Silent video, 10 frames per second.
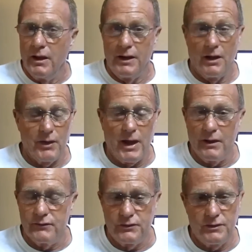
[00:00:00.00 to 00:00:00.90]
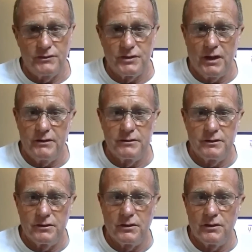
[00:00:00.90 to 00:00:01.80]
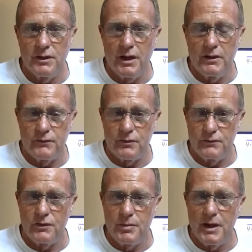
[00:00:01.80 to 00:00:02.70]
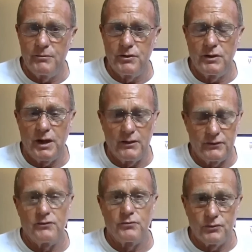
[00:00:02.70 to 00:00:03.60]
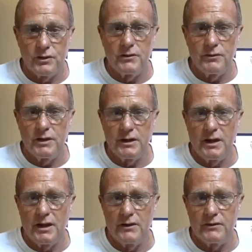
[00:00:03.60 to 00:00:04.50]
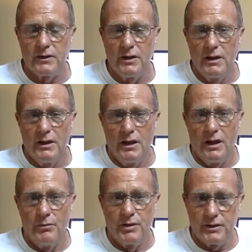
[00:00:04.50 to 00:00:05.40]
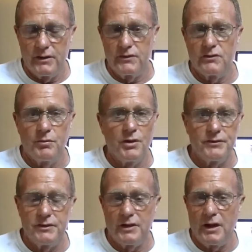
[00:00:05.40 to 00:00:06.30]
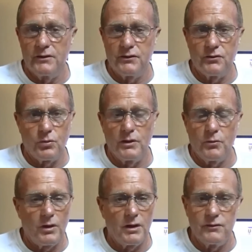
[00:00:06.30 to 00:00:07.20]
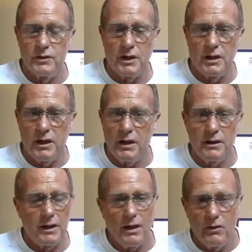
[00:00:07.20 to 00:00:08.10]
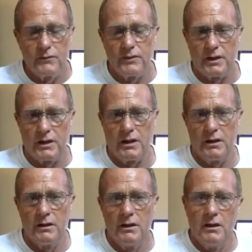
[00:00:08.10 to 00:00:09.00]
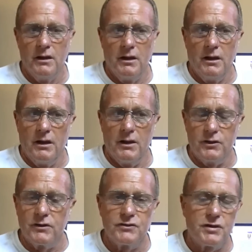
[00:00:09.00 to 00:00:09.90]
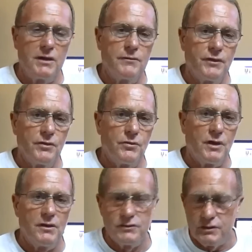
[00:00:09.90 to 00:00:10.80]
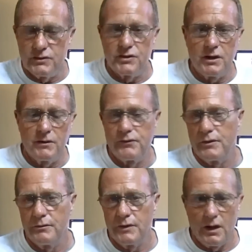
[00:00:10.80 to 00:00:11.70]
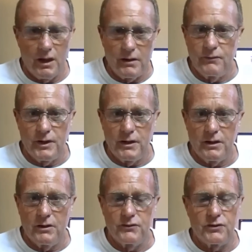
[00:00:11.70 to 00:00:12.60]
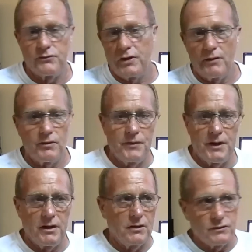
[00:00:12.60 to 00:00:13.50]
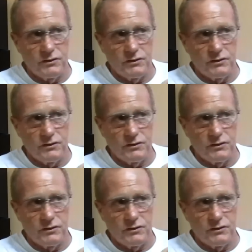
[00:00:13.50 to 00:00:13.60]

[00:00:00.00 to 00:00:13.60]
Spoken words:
Now the houses inside are nice for a bamboo house. It's really nice. But they just built these houses wherever they can and however they can. And you can see them from the roads, and you see them from a lot of videos, travel videos.